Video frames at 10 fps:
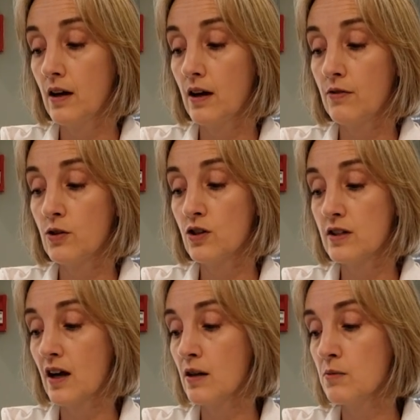If you're
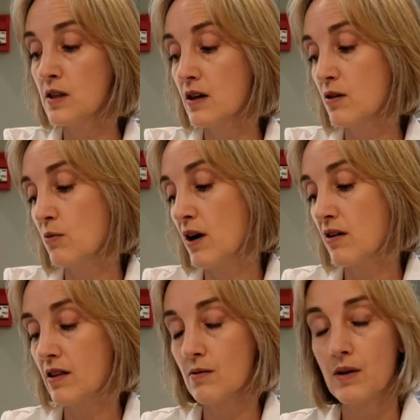just telling me that you're
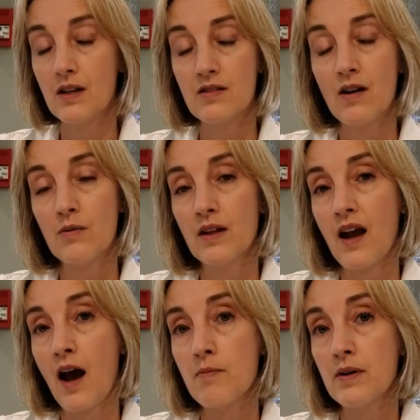wearing them and it's not really
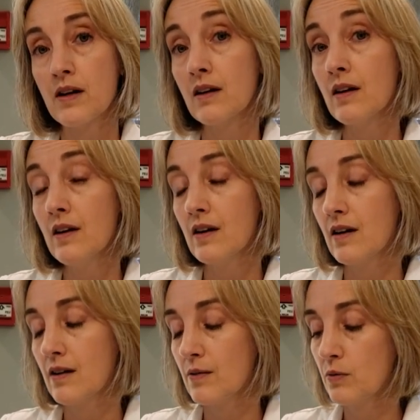happening,
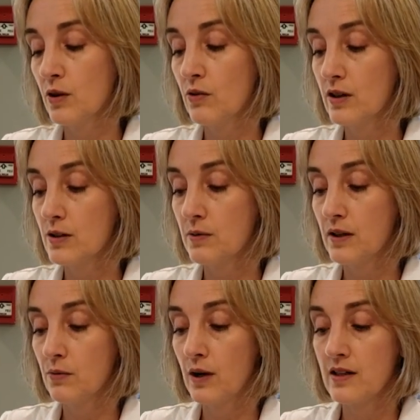we're going to
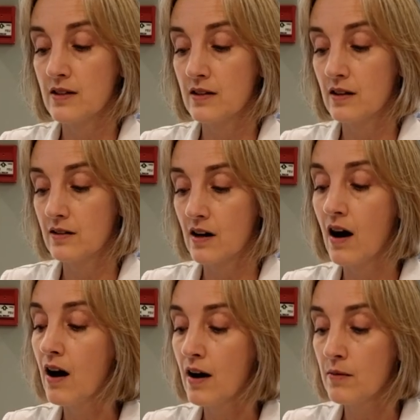be wasting
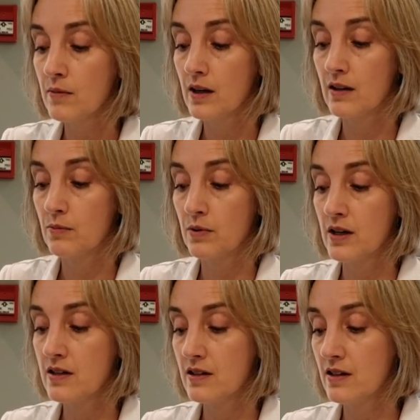time in the
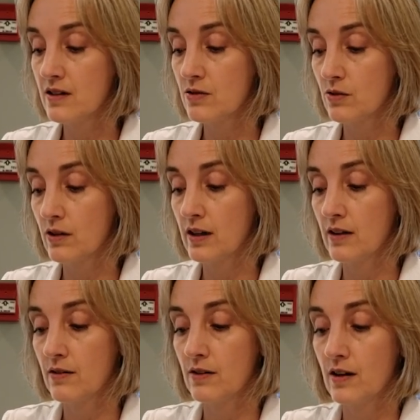braces or
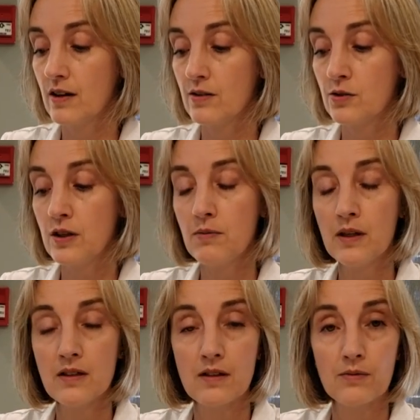in
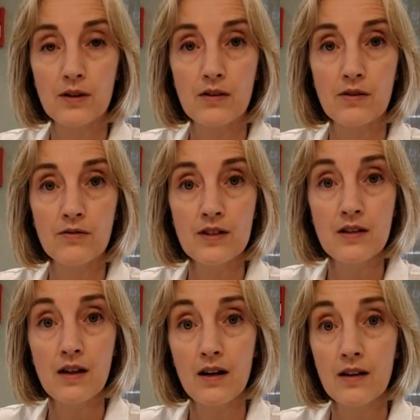treatment and with your
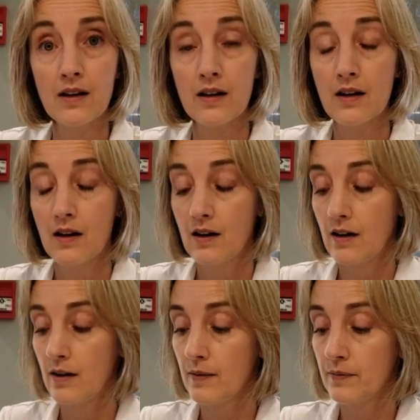Invisalign that
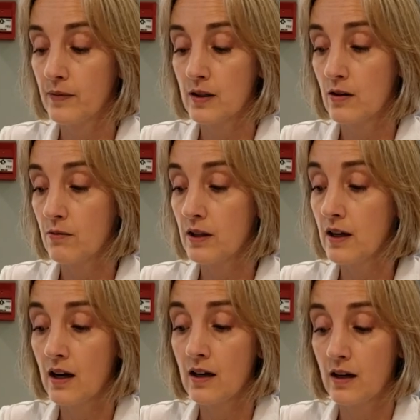not really
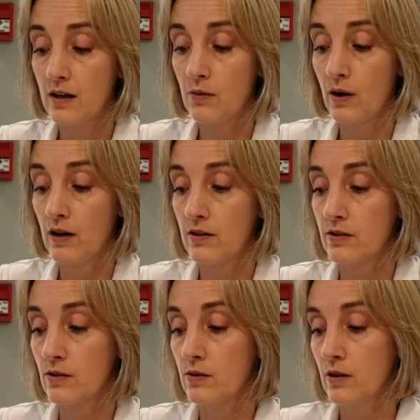getting anywhere.
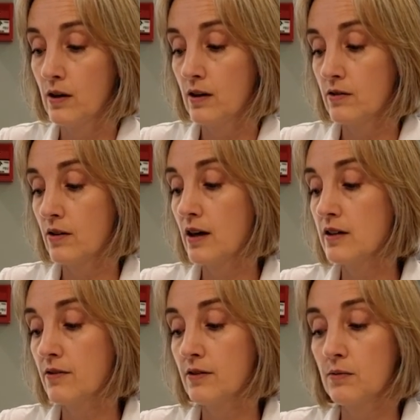So that
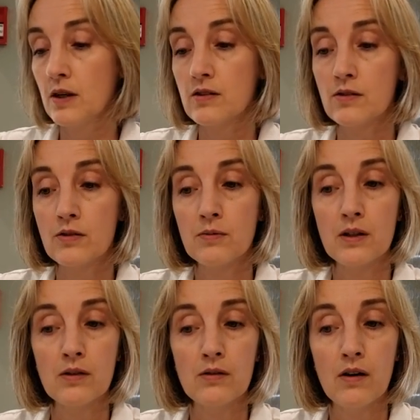definitely makes the treatment
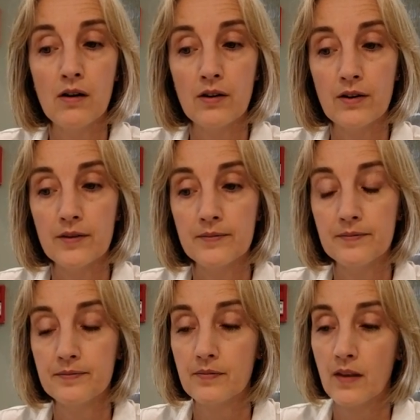go longer,
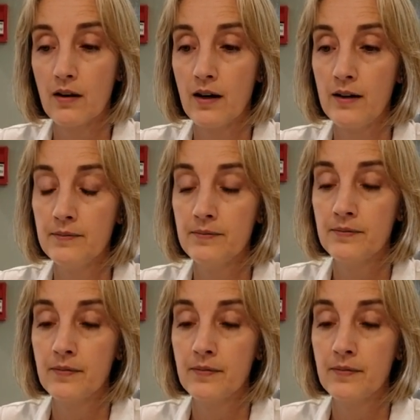okay?